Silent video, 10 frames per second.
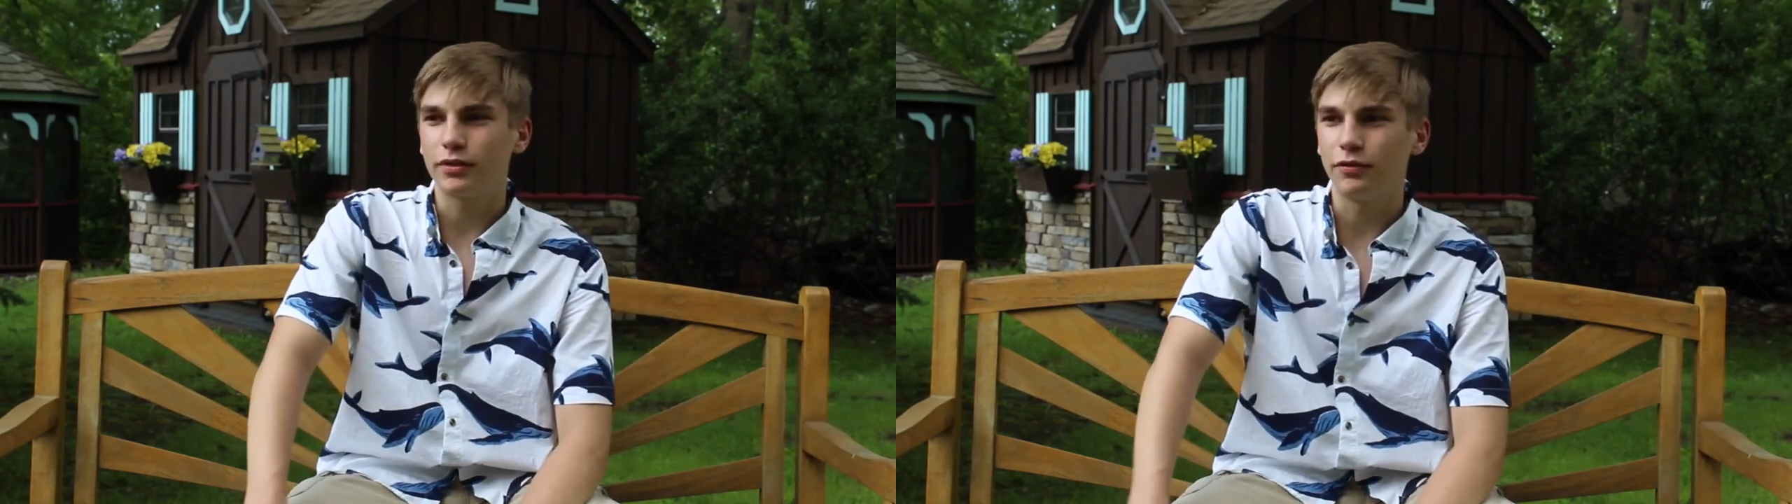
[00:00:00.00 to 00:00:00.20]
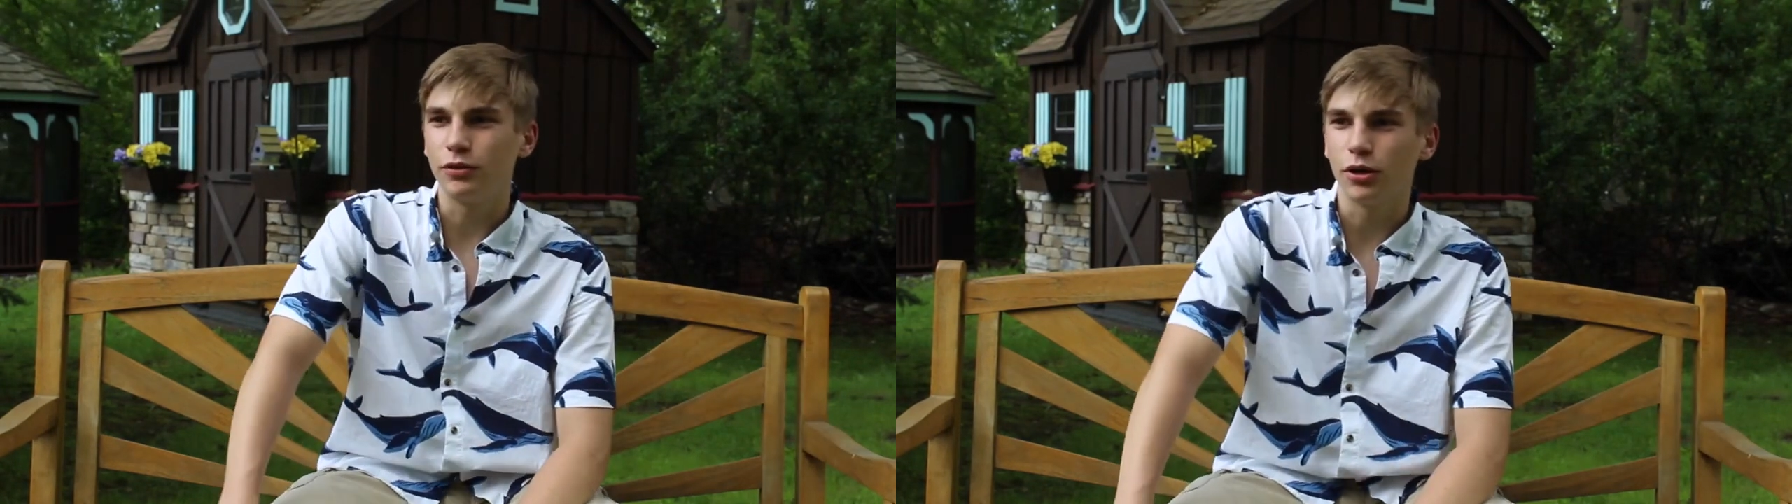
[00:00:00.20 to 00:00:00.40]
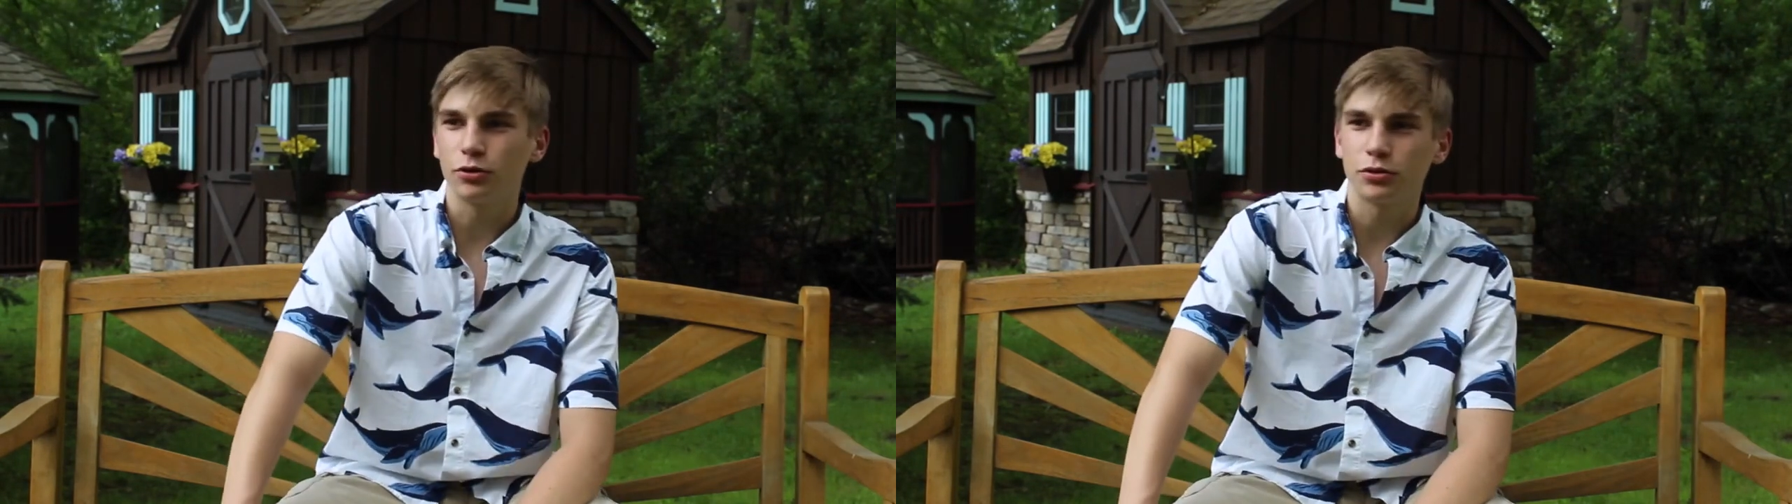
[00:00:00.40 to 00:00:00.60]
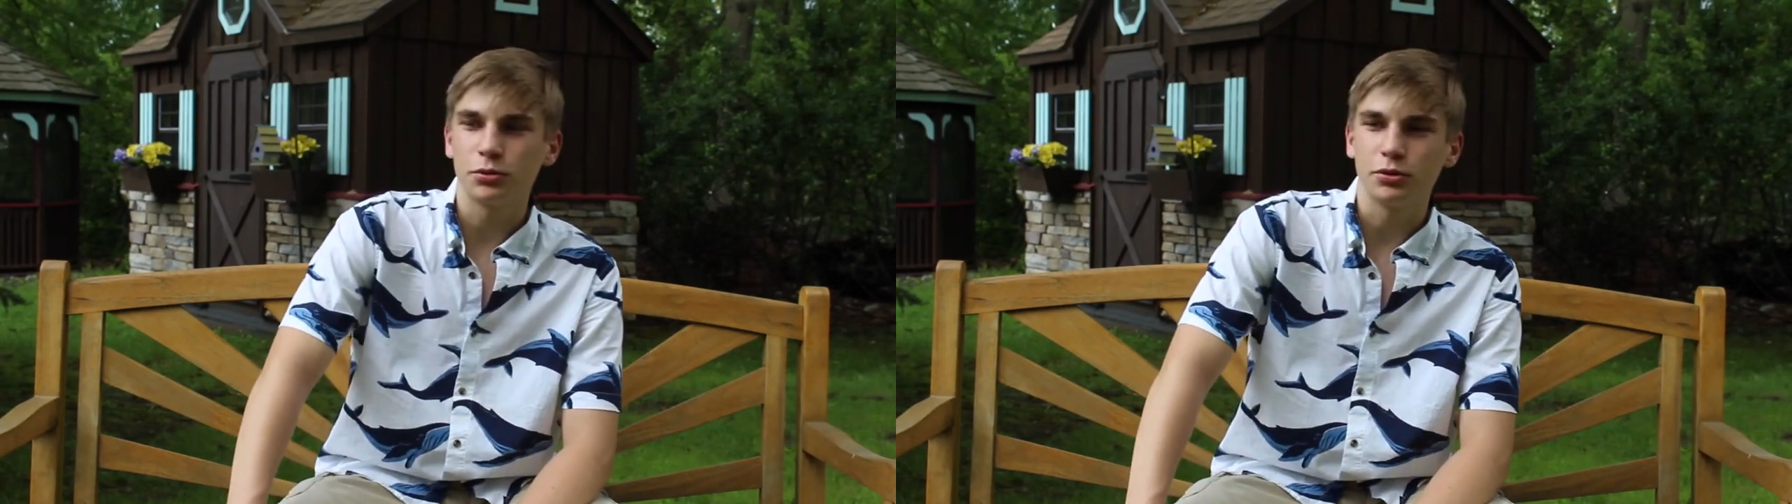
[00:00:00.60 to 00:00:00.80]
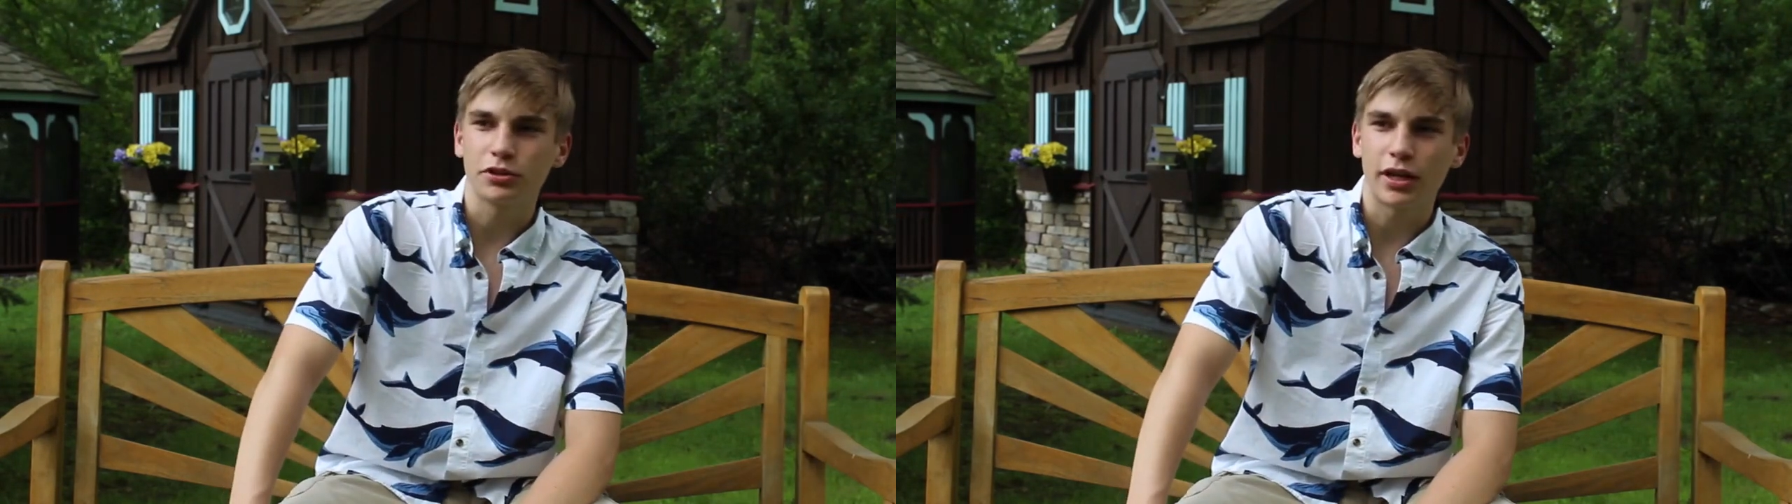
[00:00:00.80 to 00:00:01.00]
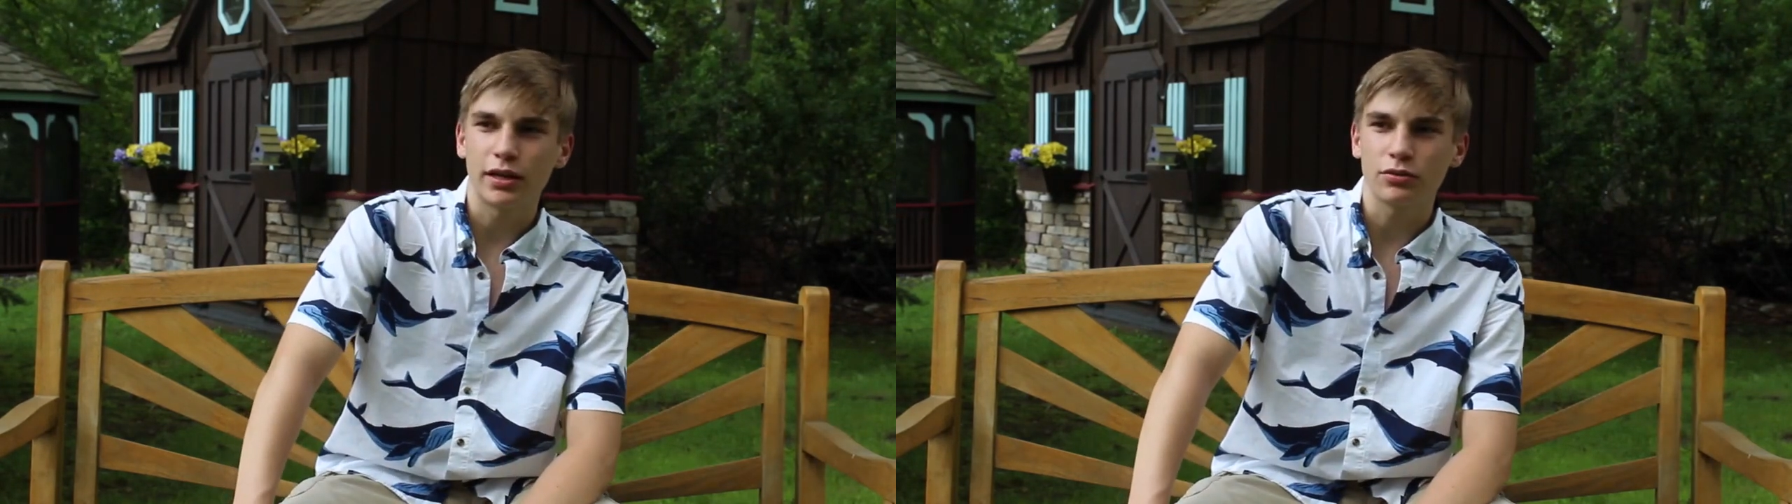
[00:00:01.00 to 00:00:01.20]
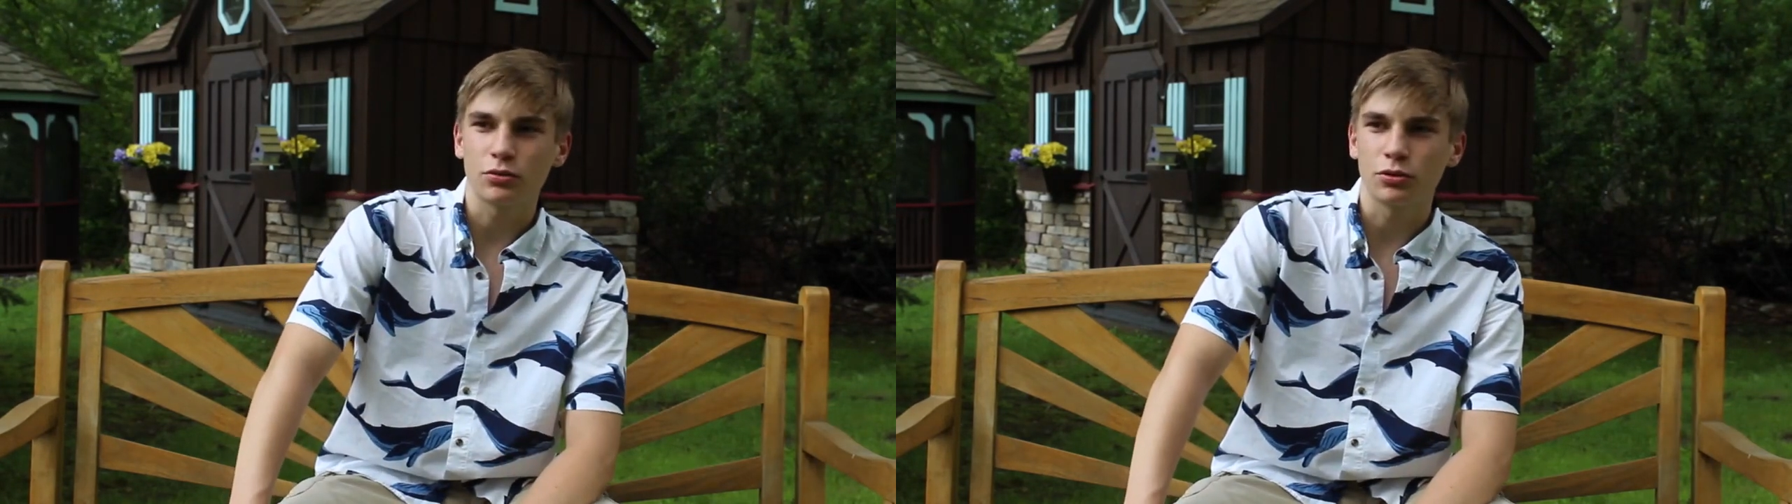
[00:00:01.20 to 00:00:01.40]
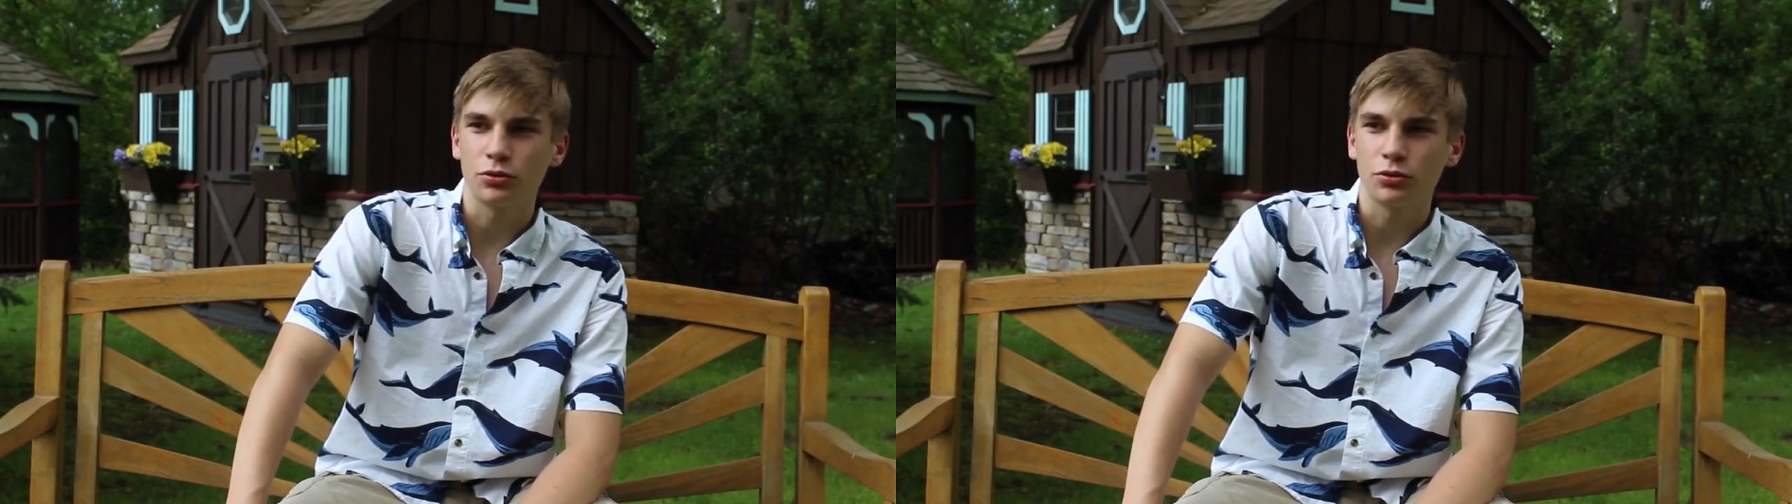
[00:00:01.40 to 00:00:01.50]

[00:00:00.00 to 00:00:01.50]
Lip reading: If you know someone who's cancer or